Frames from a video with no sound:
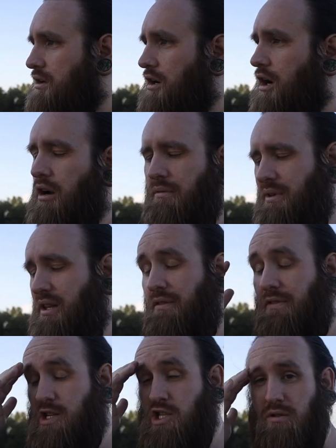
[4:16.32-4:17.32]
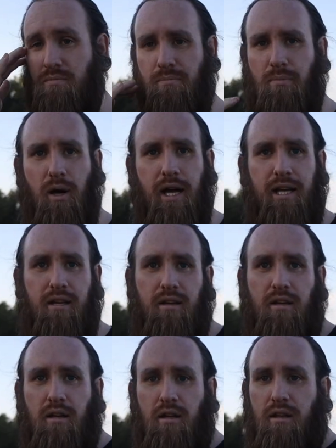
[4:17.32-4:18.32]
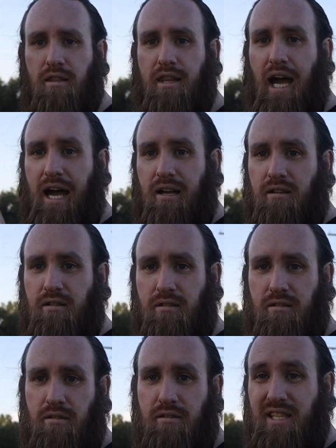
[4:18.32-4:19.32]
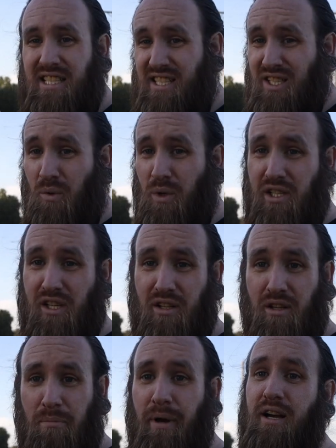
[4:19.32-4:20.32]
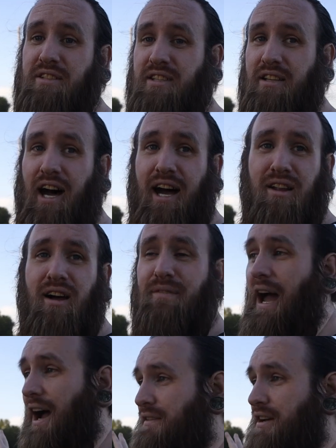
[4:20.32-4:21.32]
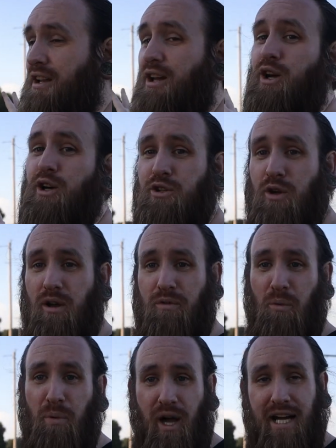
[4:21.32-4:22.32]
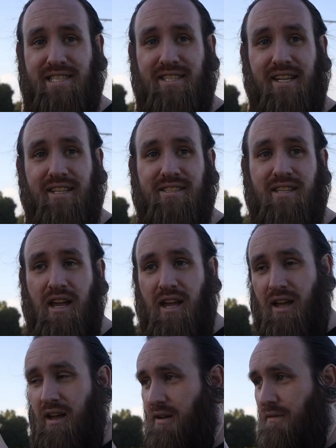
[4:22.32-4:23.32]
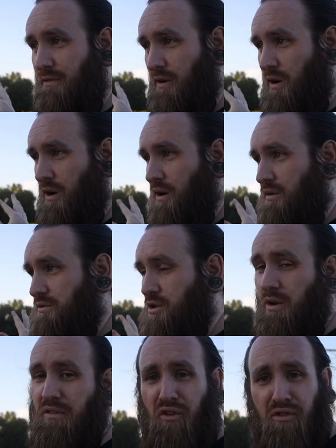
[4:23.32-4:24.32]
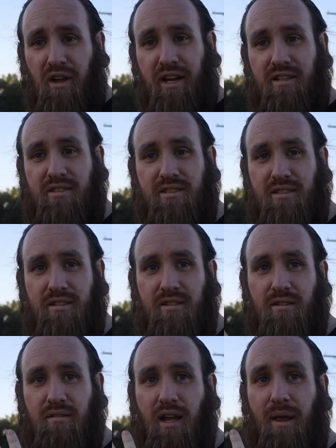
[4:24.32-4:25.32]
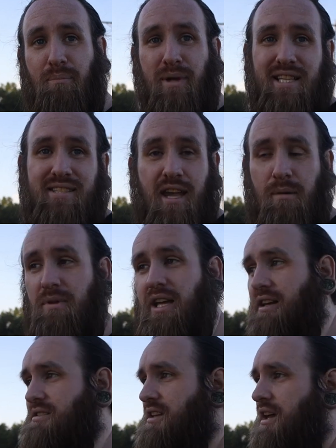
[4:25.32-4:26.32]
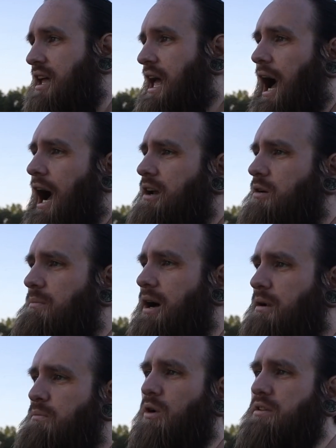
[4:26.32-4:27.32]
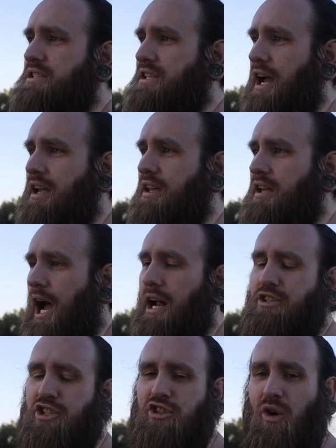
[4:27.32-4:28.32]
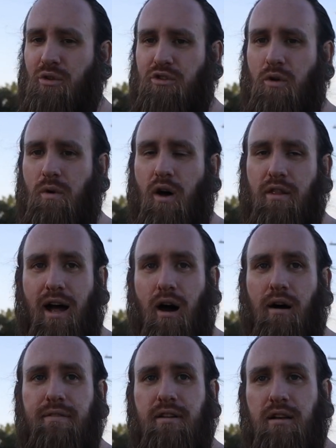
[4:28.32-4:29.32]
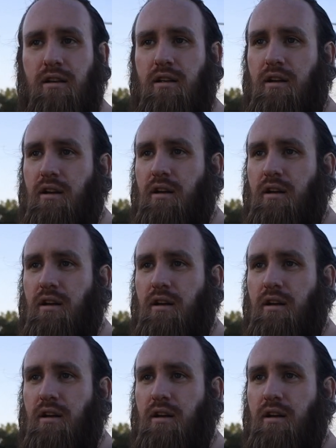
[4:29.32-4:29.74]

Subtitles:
or than the Fission, but this is a really good comparison. I love having two different plastics for two different flights, but the same disc. I don't mind mold stacking. I just don't do it all that often.